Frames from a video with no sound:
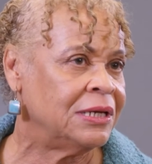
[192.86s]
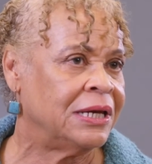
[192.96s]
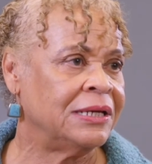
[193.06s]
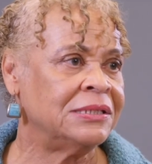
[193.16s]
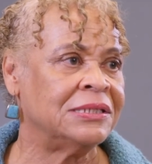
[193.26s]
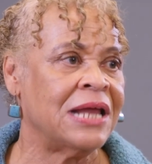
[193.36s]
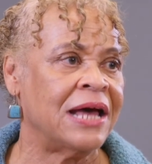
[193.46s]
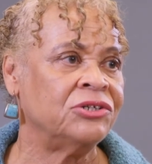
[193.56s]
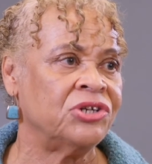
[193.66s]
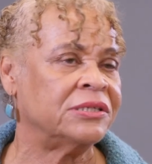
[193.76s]
It's
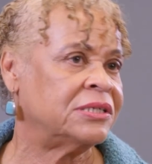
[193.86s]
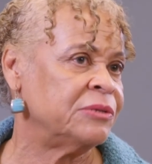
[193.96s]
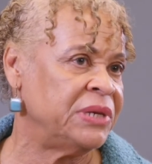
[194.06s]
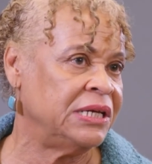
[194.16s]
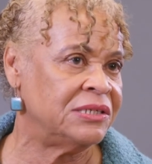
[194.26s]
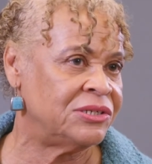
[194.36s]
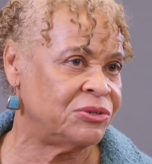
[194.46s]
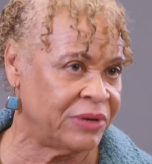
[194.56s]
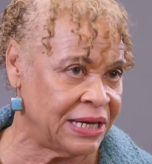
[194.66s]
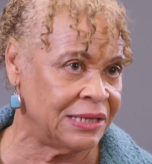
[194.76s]
not just a means
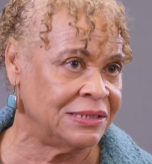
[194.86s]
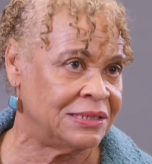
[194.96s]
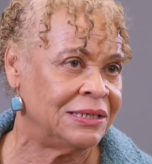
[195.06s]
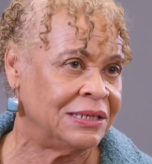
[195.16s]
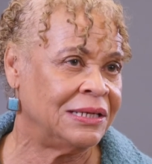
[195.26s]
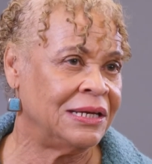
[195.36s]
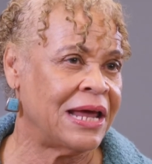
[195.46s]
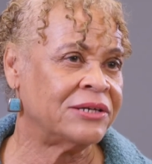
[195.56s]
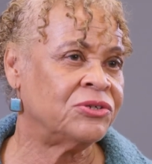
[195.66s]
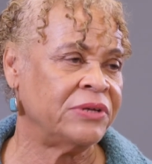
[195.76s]
to an end. It
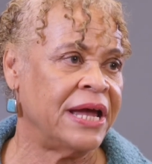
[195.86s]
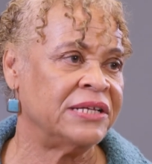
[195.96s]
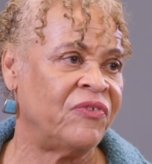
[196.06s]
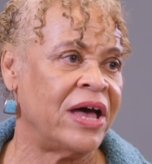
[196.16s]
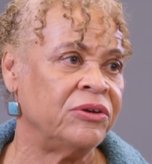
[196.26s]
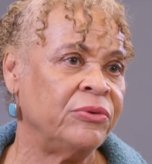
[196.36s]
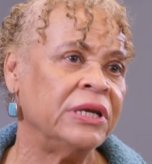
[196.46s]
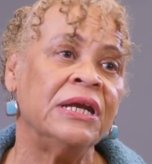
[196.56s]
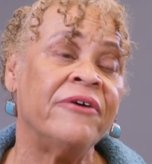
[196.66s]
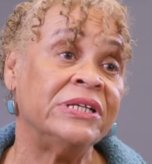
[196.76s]
actually has value in
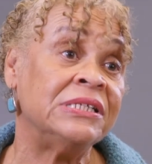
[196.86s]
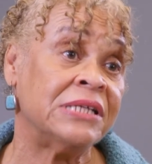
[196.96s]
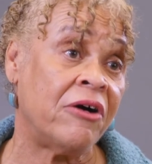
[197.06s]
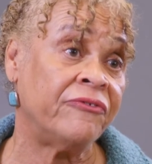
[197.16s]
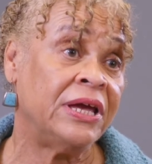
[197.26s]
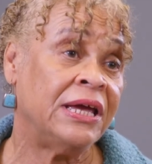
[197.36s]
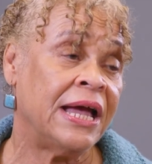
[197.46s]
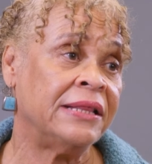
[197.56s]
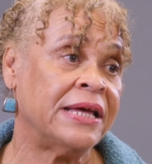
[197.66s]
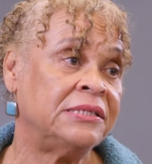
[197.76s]
and of itself,
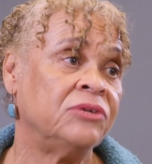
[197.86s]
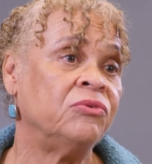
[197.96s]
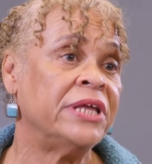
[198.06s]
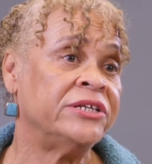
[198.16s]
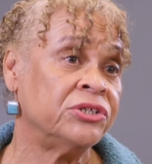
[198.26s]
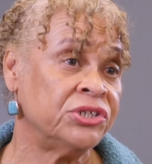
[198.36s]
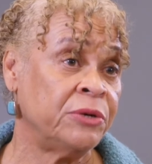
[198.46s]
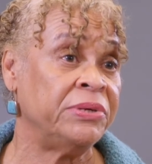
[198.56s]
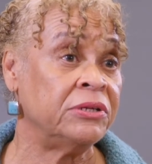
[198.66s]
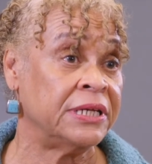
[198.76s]
and that's in
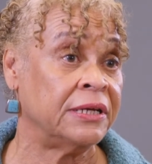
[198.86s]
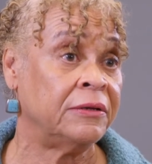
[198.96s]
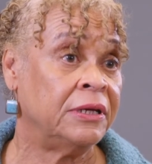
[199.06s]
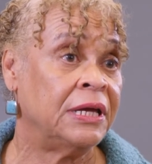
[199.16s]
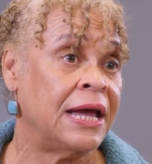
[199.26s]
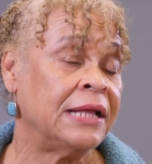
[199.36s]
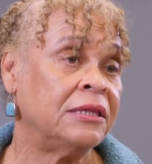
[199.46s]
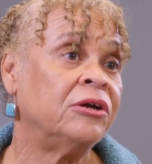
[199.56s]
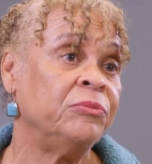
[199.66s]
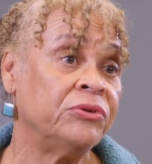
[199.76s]
relationship building at
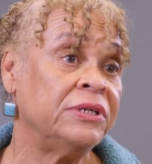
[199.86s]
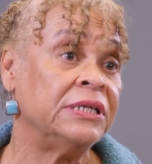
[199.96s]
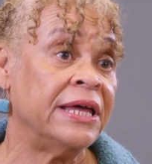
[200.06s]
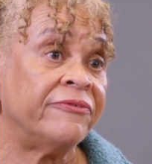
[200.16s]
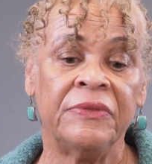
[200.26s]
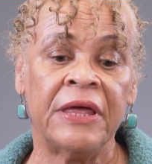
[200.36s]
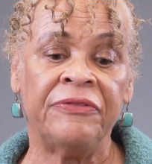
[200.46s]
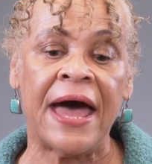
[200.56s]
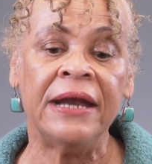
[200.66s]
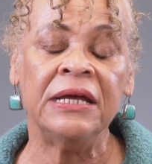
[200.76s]
the community level.
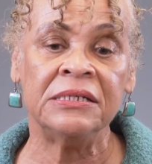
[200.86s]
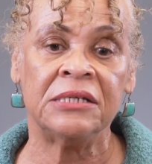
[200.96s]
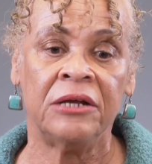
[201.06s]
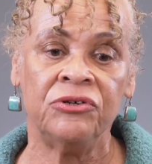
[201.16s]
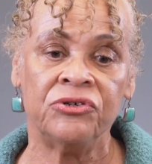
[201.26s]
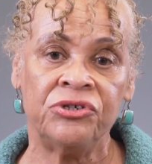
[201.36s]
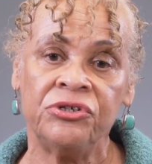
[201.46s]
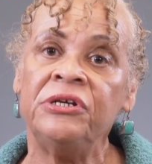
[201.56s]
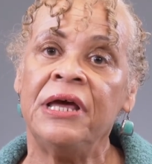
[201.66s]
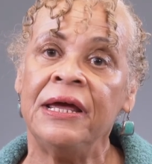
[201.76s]
That is
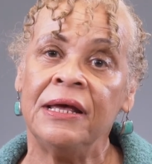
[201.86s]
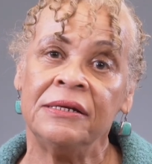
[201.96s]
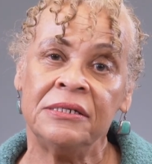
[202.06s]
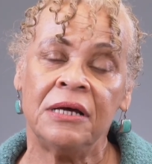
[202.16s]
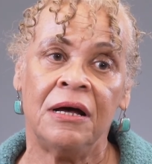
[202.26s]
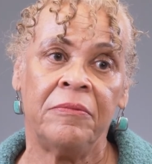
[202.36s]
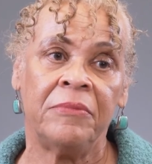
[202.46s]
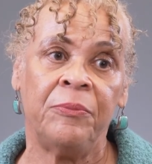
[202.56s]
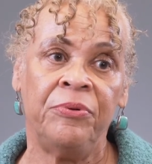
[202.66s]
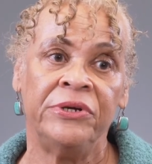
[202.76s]
understood and
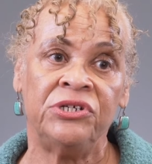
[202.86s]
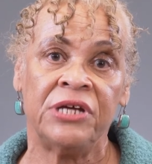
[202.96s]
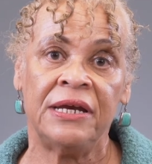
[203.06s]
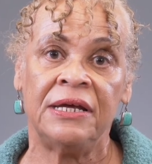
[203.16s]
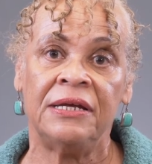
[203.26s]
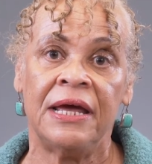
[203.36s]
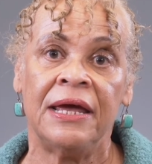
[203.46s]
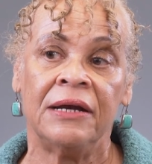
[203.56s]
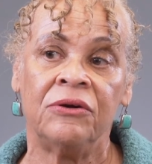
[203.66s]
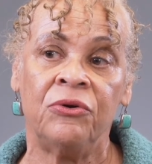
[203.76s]
appreciated
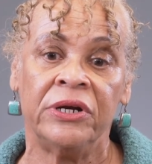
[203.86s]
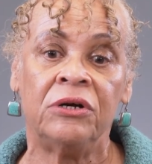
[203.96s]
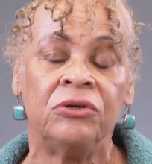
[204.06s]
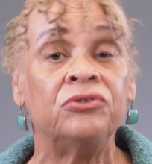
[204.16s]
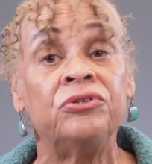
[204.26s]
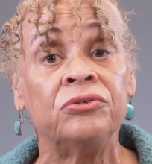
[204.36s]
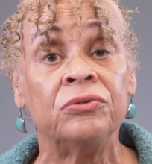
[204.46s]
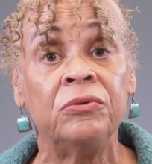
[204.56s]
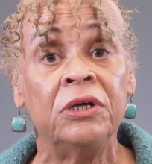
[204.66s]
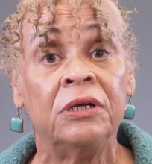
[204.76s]
and critical
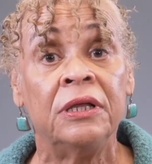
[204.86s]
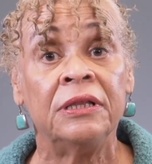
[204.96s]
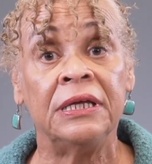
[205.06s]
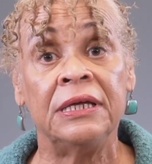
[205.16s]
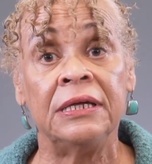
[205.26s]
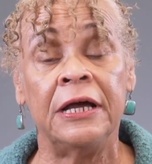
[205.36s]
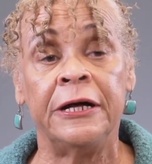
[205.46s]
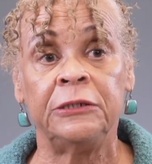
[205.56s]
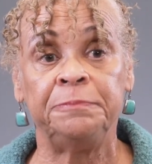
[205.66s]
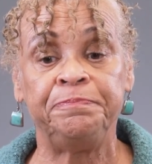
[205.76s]
to the
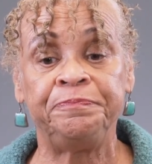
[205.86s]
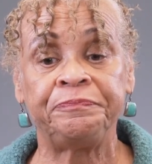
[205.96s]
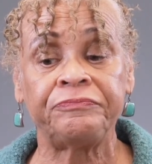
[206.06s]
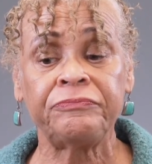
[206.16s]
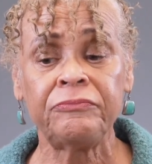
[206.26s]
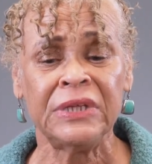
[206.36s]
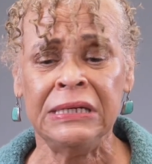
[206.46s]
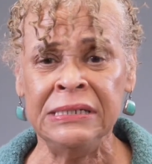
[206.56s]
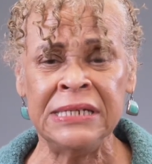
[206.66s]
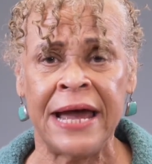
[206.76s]

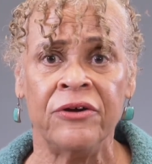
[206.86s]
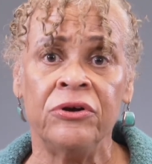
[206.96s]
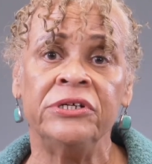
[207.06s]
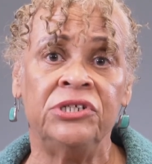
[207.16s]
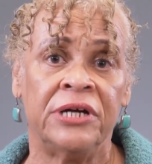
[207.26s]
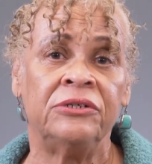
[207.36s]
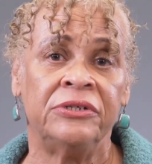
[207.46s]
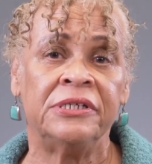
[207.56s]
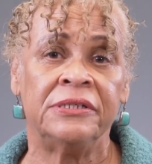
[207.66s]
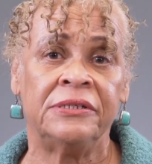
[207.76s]
entire early
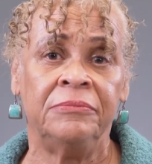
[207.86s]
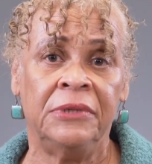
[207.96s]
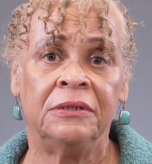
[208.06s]
childhood system.